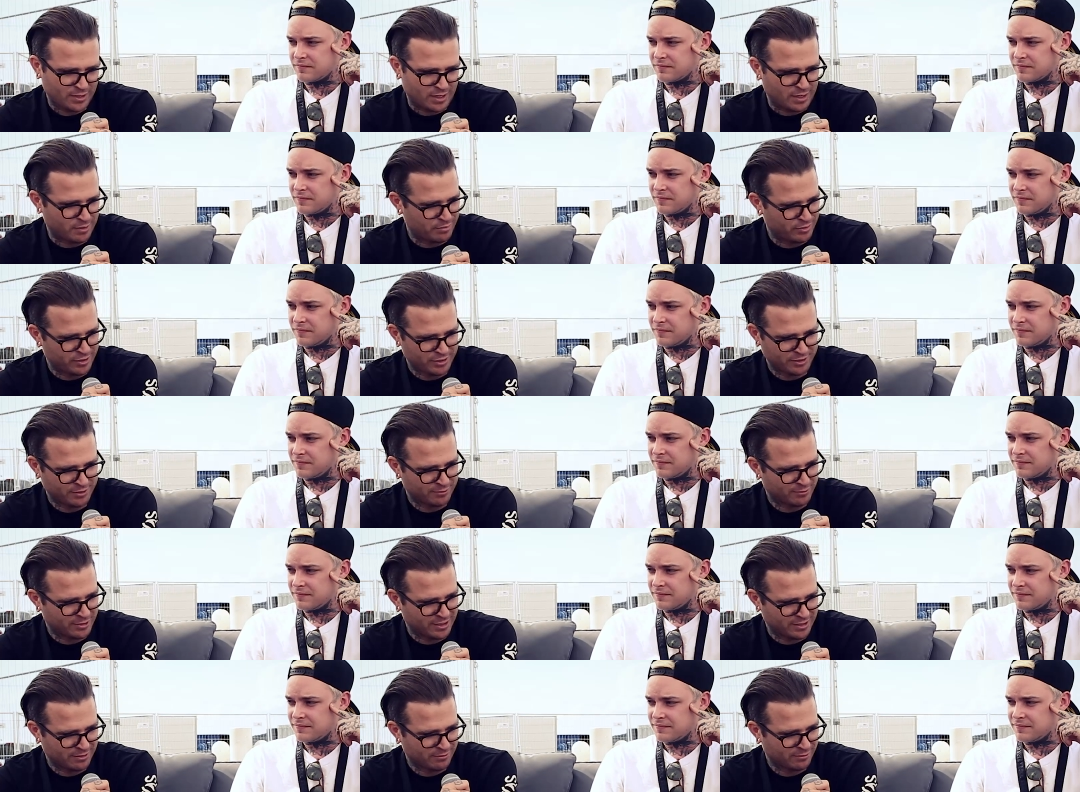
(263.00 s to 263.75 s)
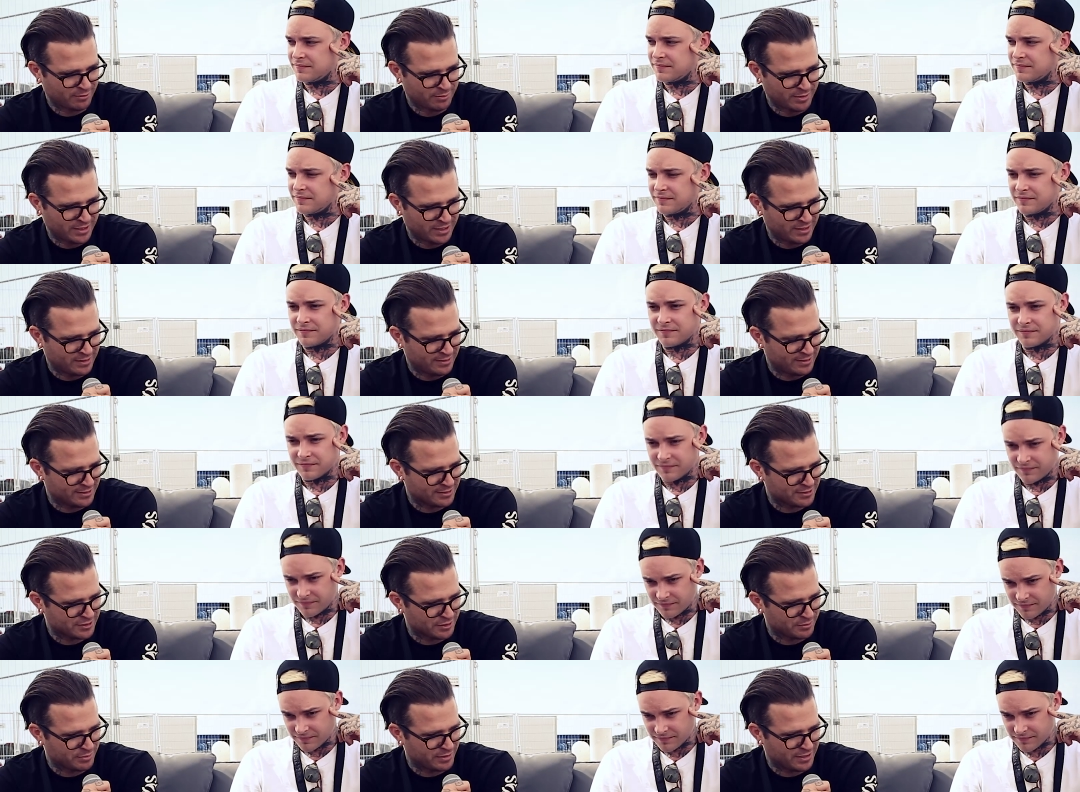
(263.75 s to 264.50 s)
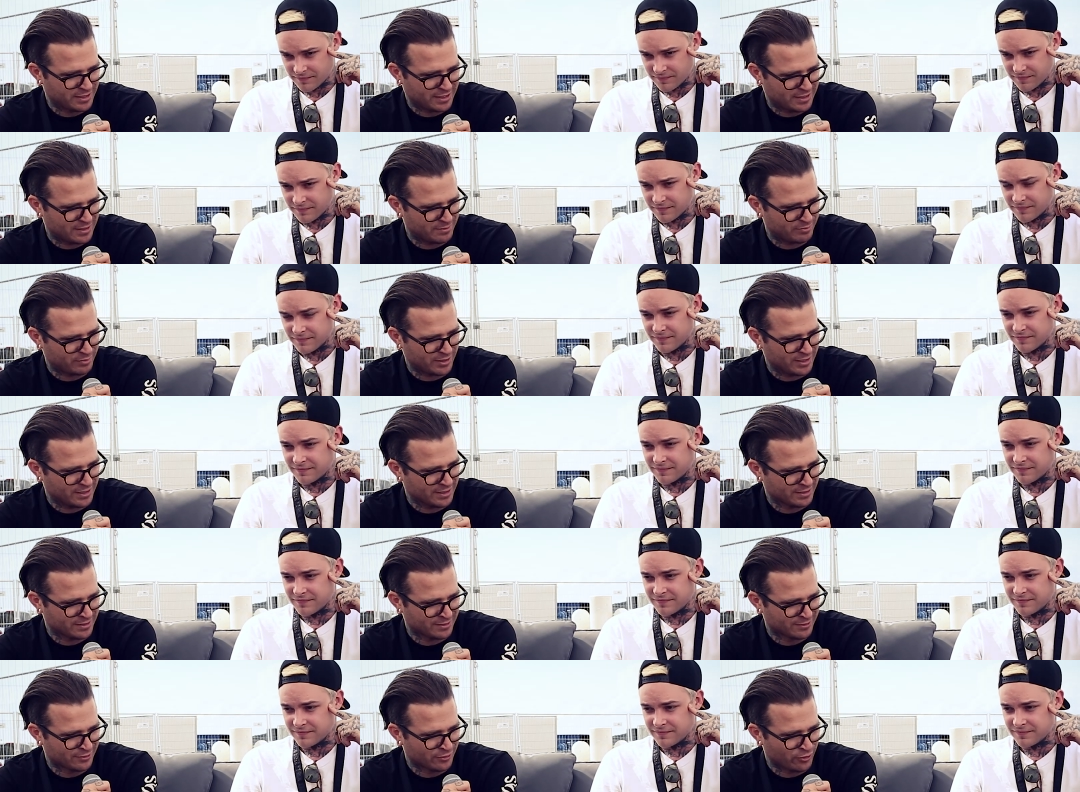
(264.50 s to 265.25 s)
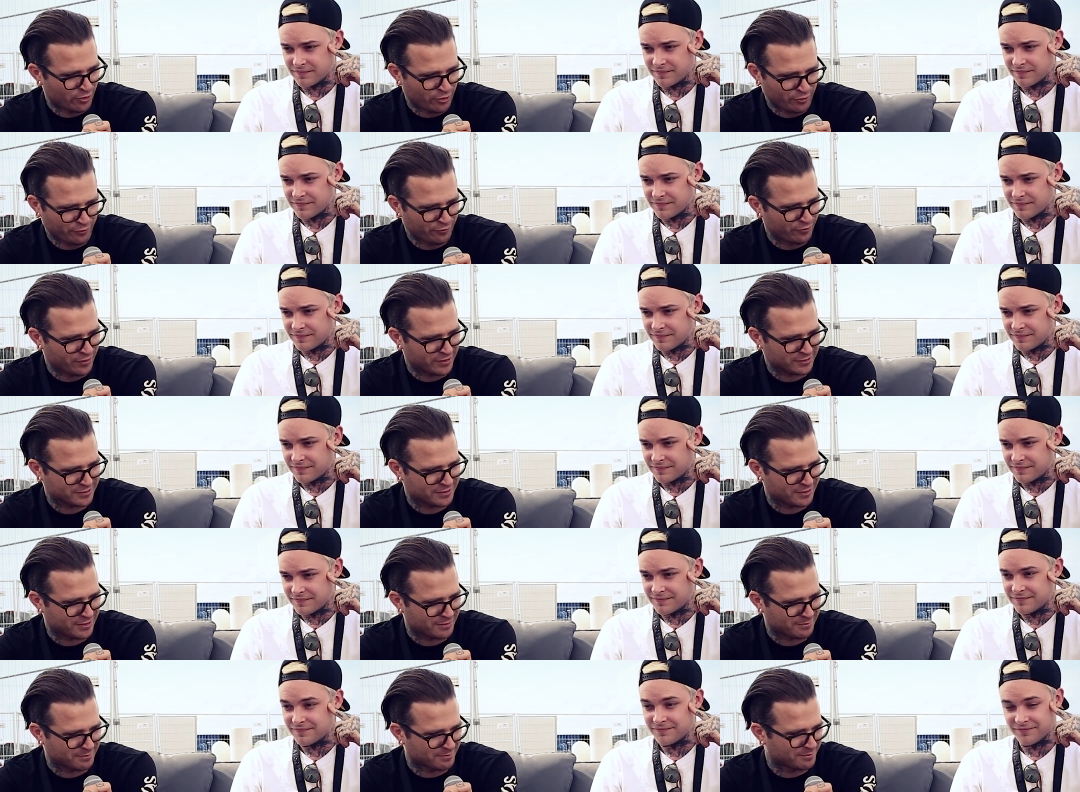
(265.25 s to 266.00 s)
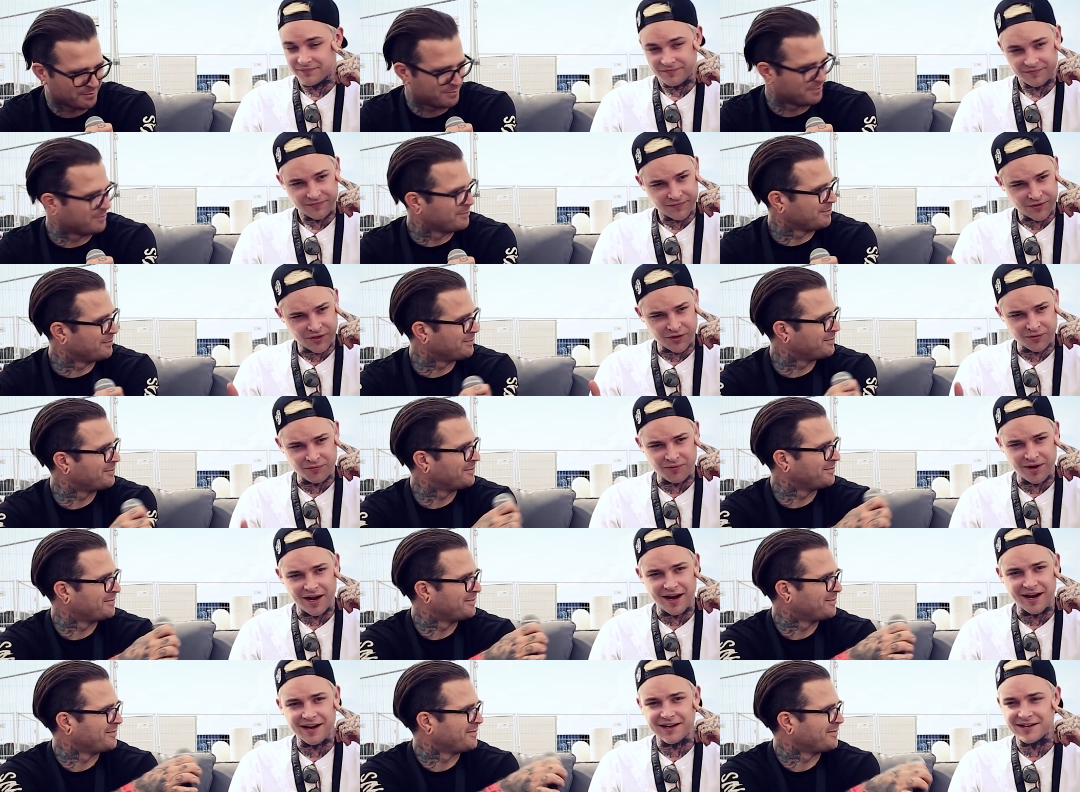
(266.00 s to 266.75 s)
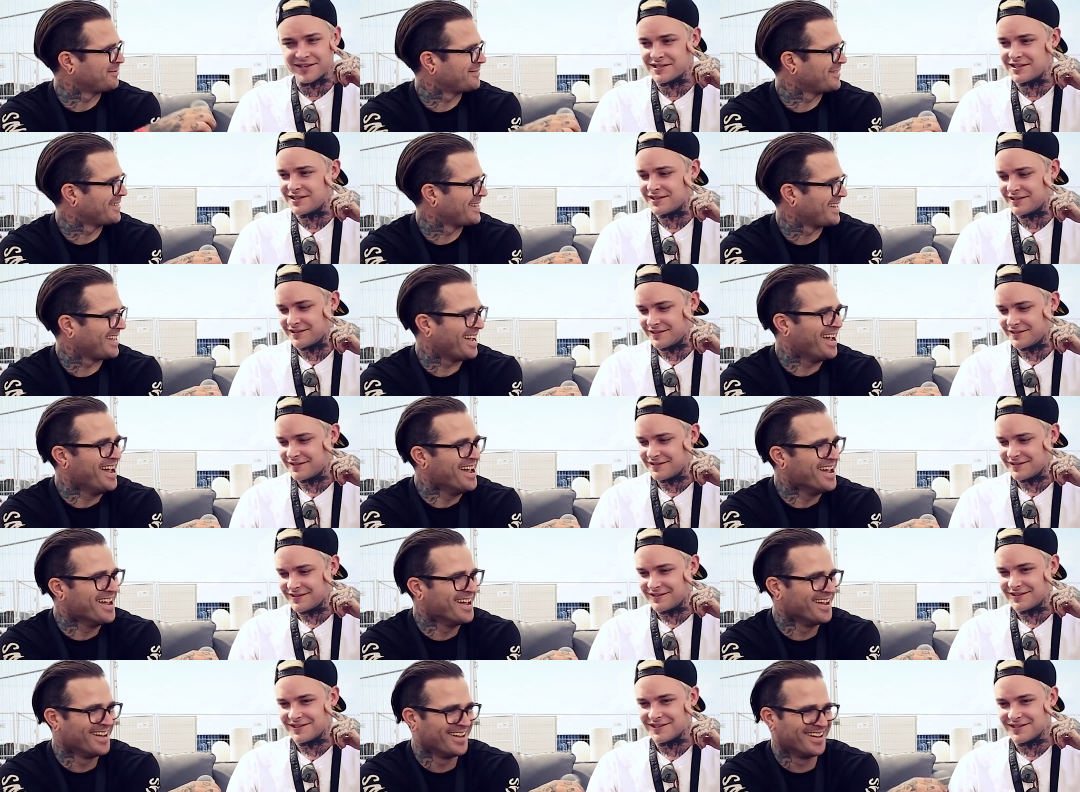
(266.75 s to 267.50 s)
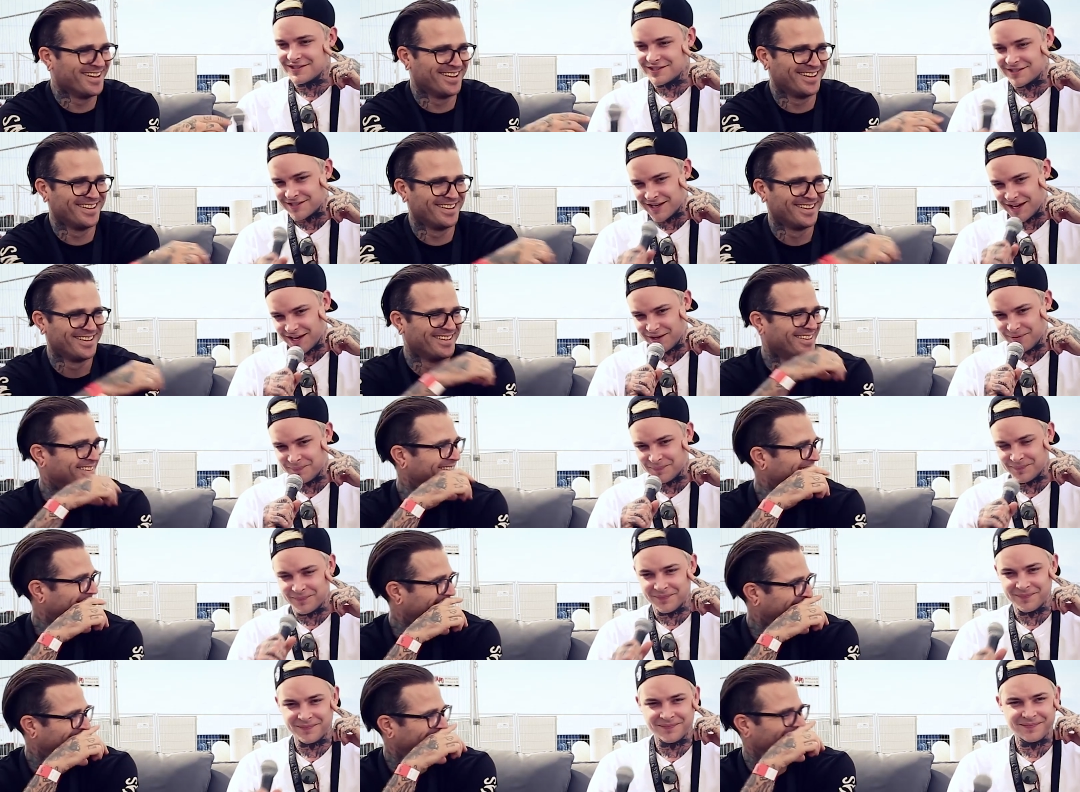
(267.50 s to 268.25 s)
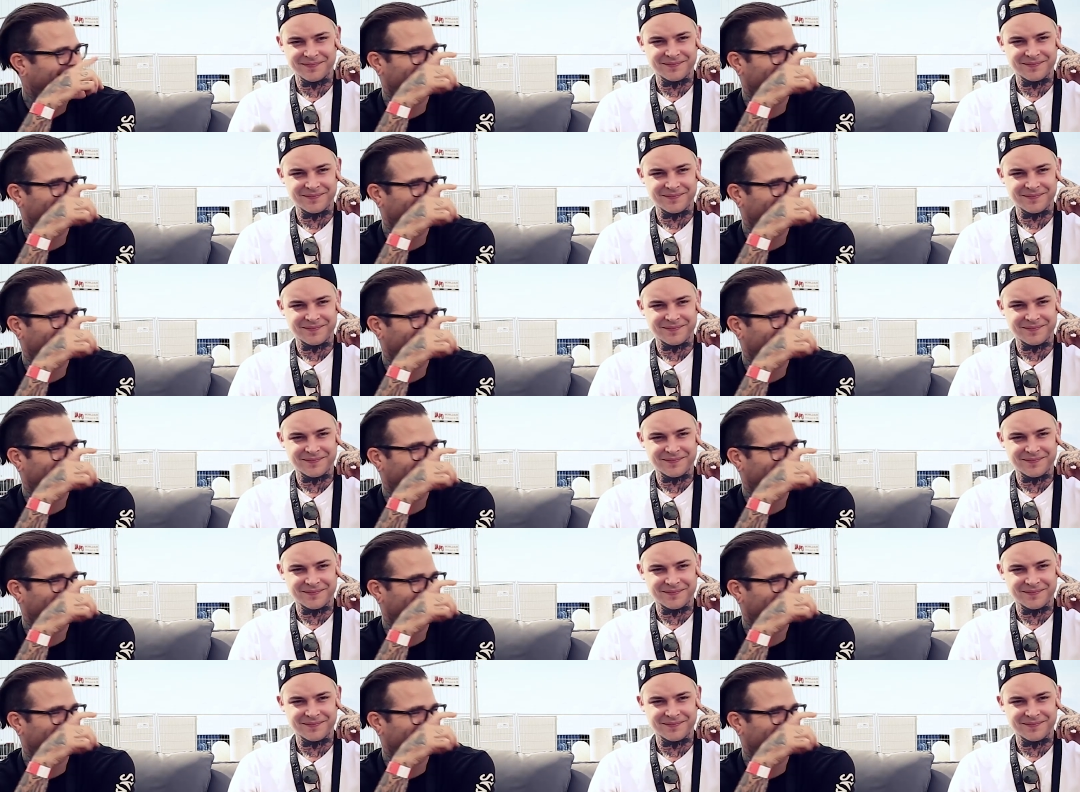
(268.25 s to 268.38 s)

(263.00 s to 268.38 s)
Speaker 1: I bring the weather with me. This could be heartbreak and all fucked up correct. Same.